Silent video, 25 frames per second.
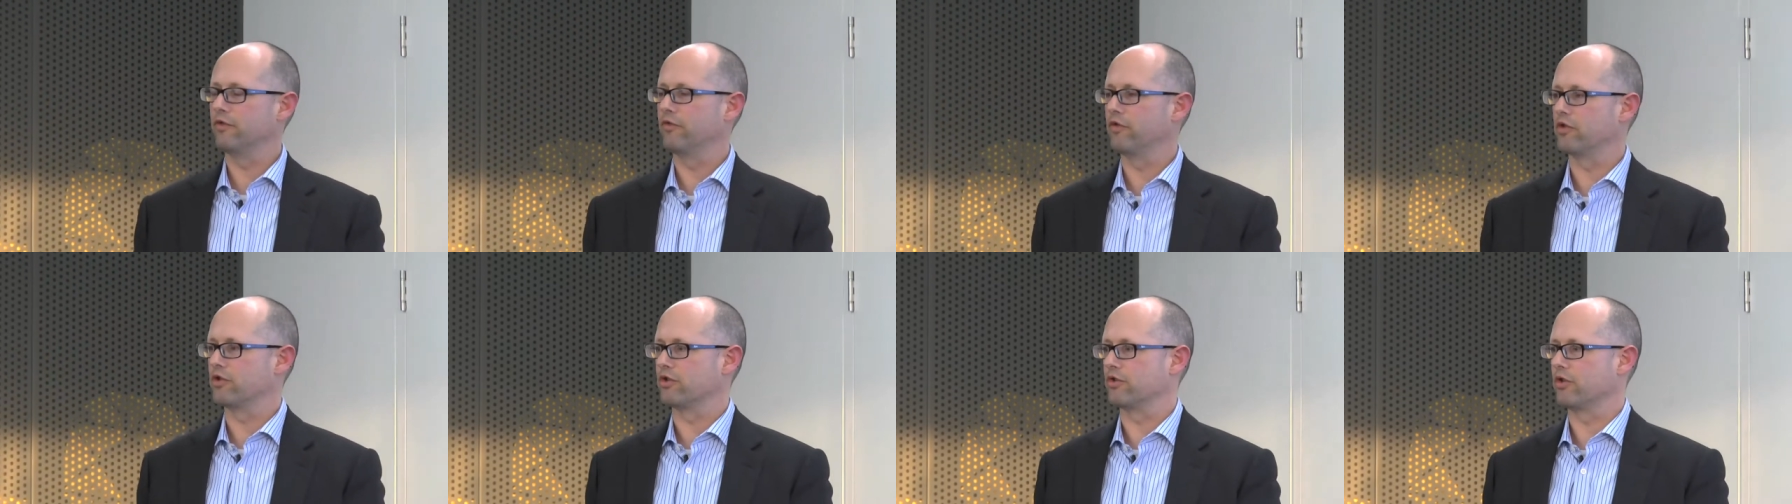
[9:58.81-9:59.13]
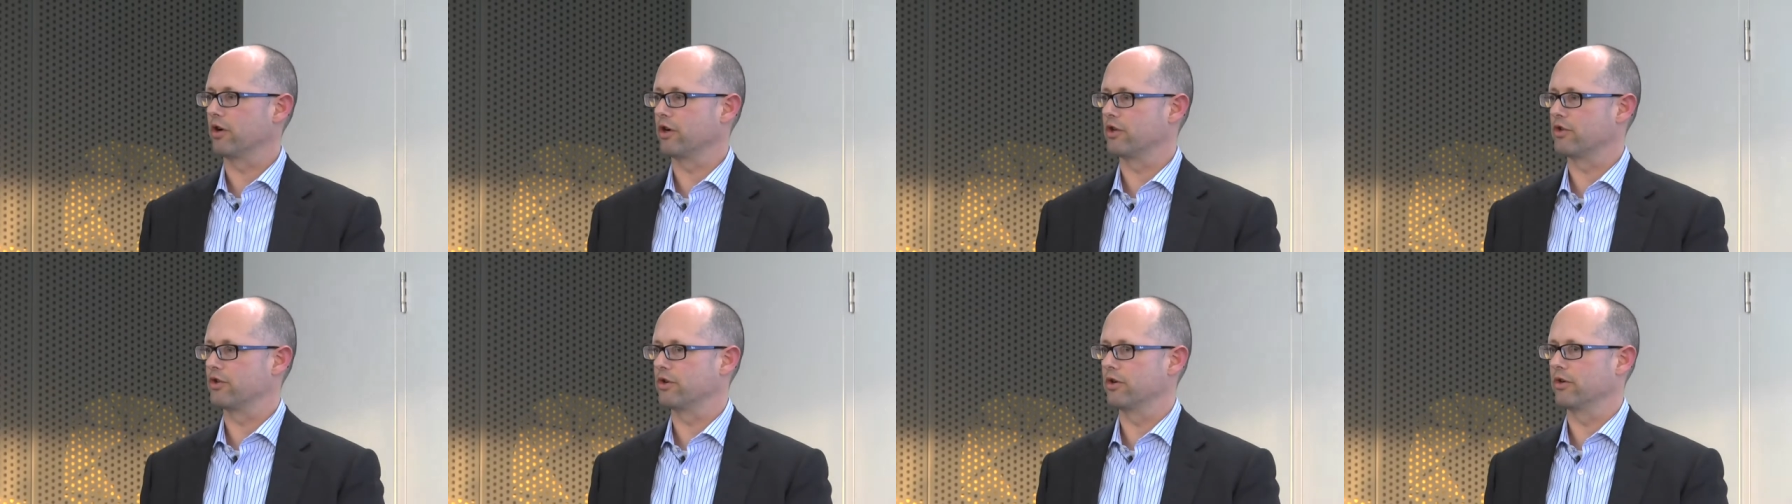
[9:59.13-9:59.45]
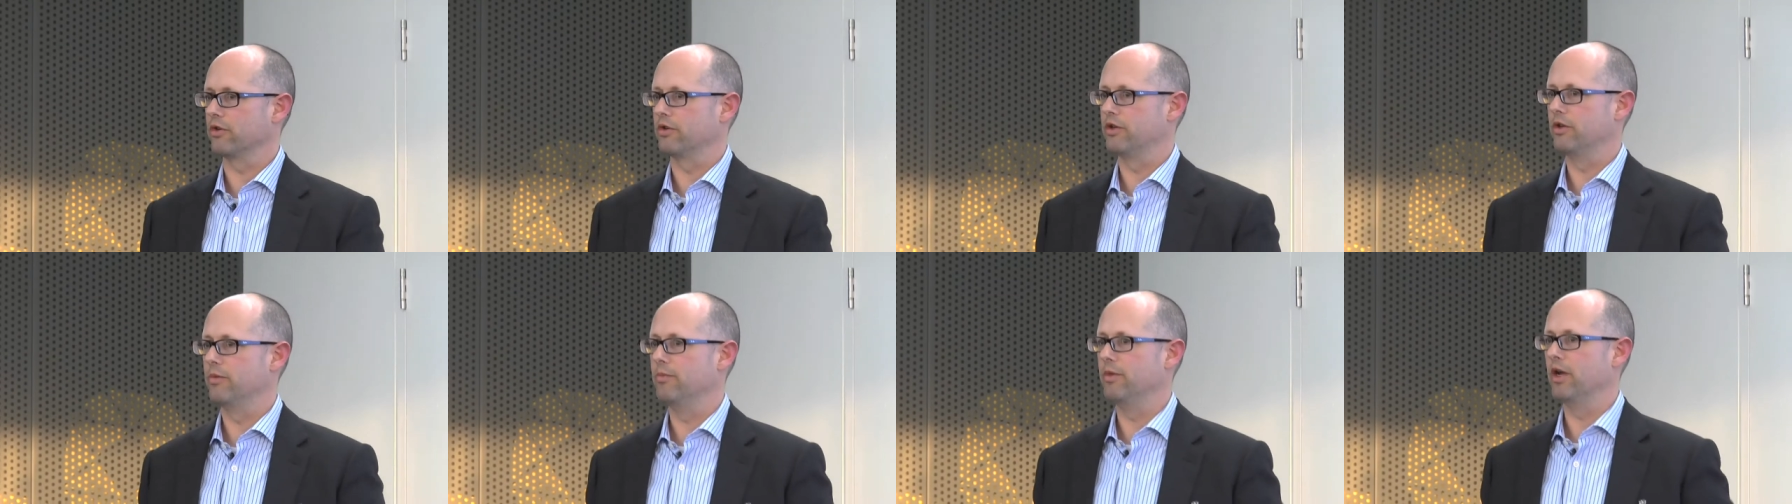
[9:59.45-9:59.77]

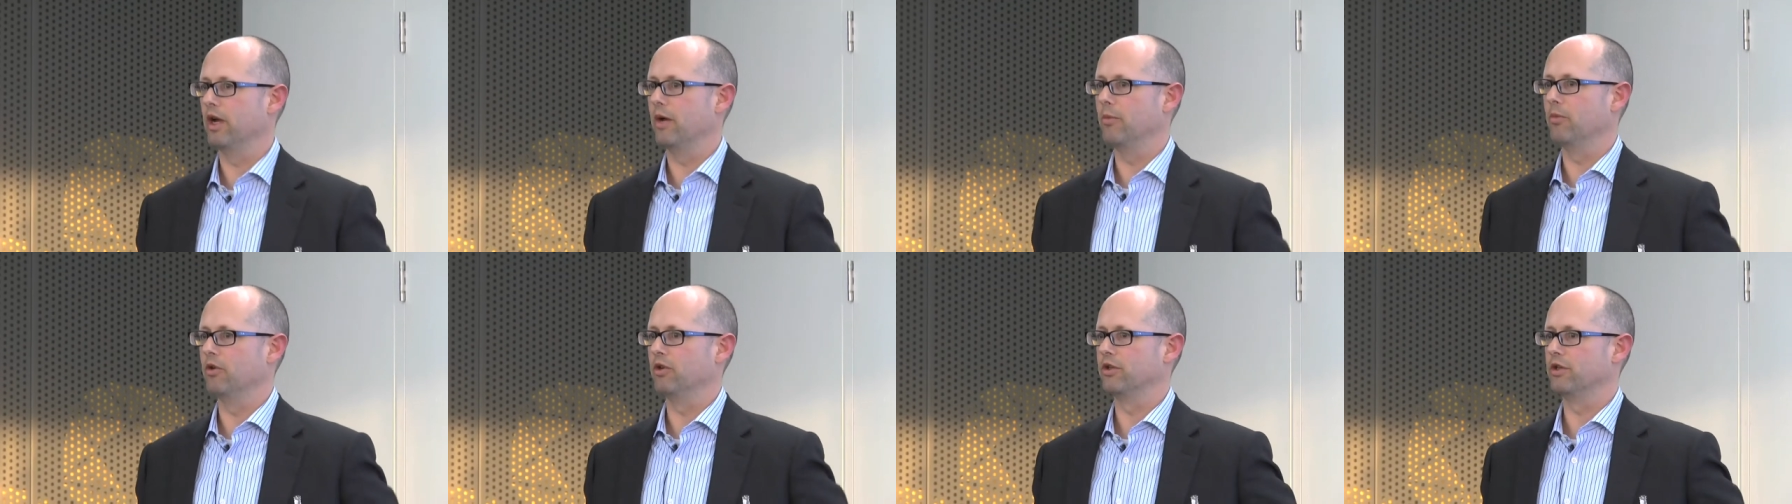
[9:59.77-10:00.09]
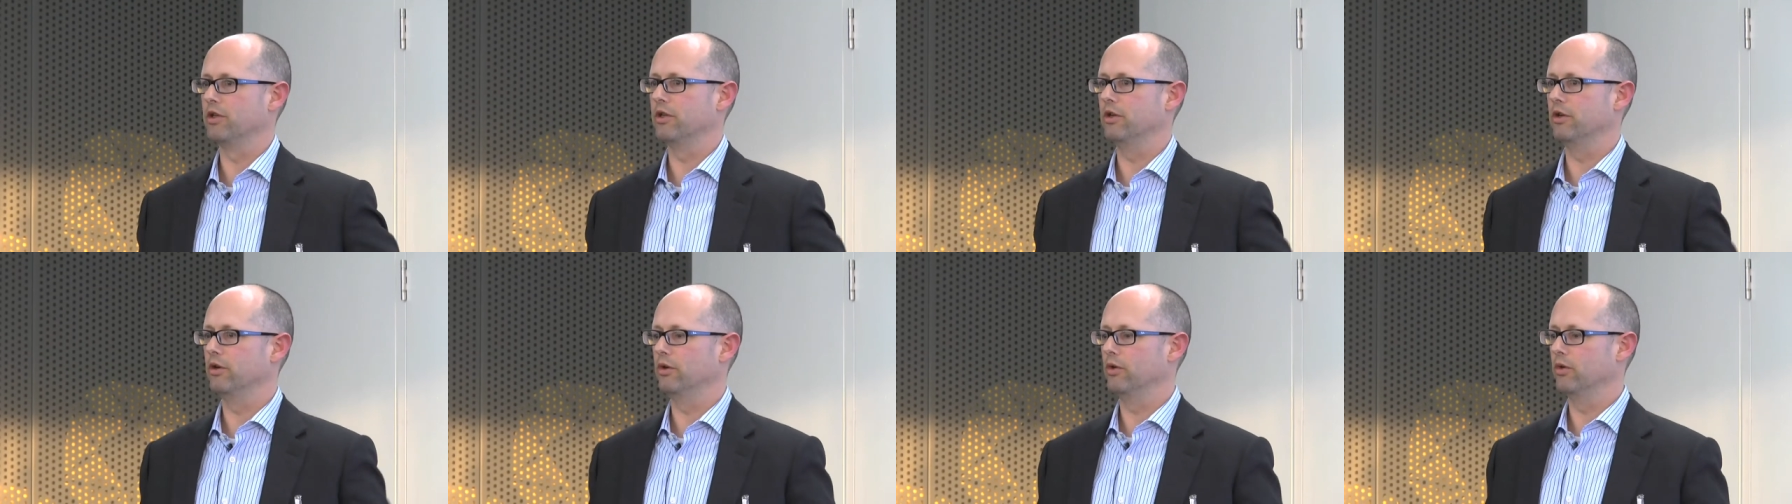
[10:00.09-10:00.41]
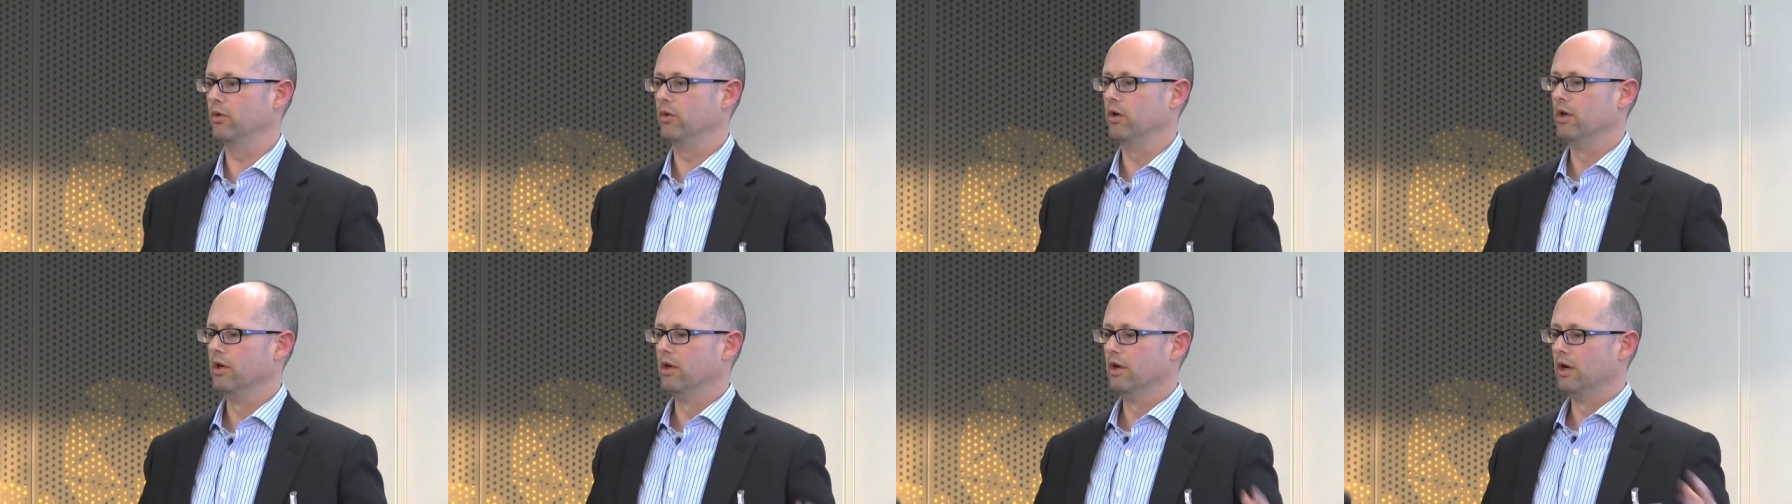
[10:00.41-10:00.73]
infrastructure to be able
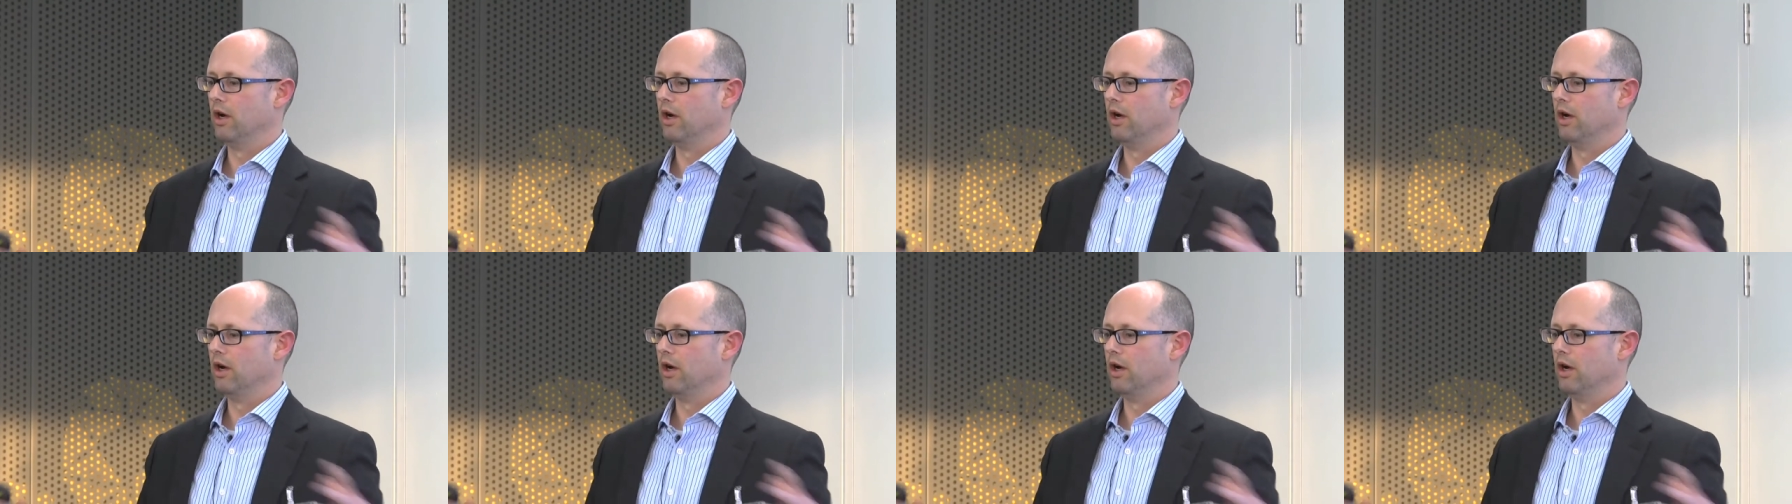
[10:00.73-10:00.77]
to